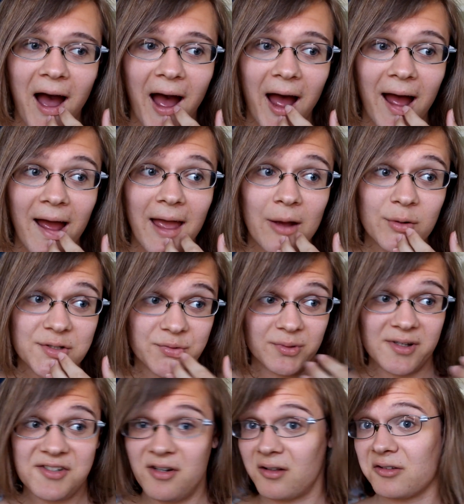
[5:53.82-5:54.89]
I was
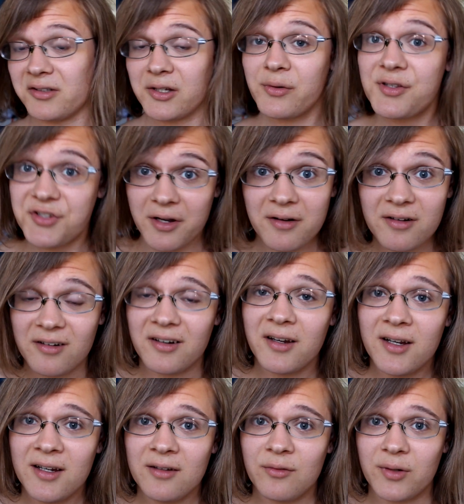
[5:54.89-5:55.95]
really struggling with gender
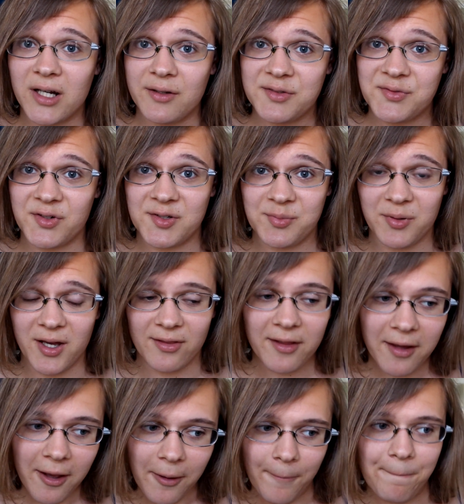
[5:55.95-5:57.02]
when I was first playing the
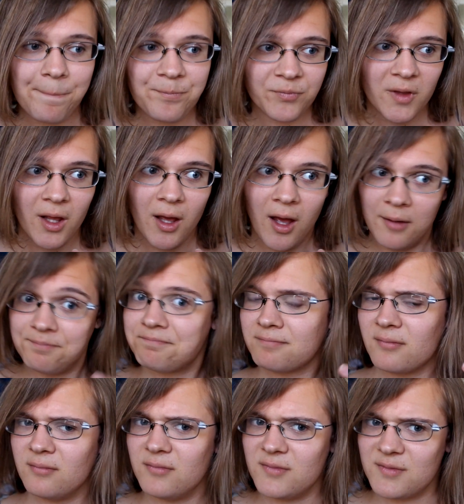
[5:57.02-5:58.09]
game.
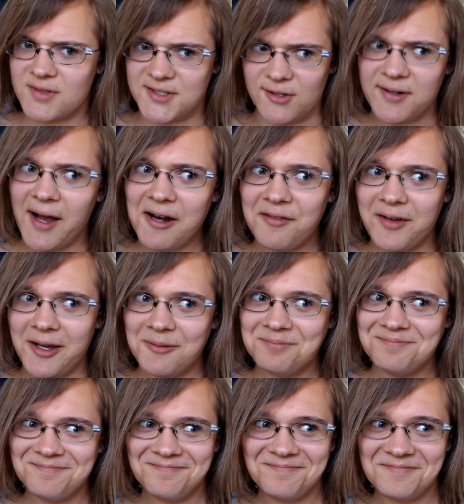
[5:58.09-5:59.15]
Still kind of
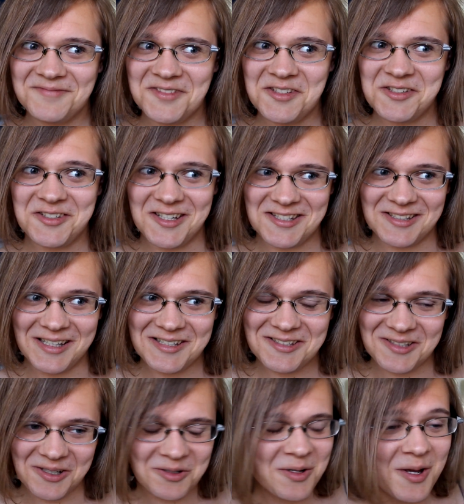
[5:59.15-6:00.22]
am, just less
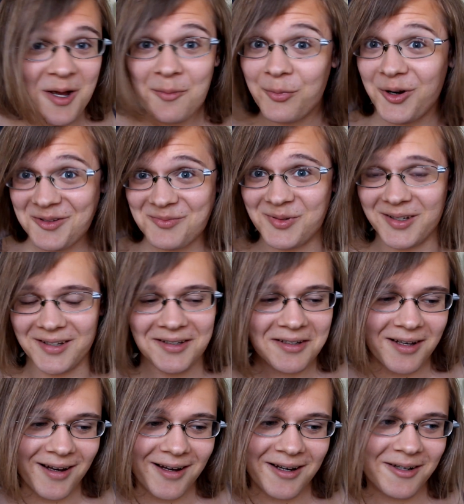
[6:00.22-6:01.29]
so. Point
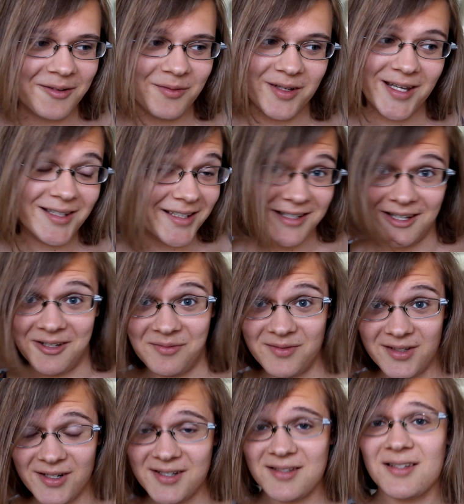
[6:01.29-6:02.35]
being, in the
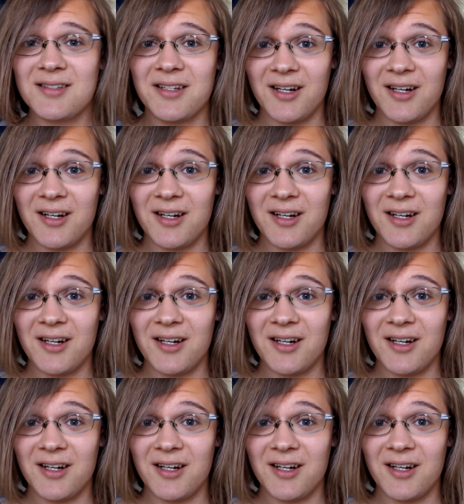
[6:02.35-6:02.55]
game, there's this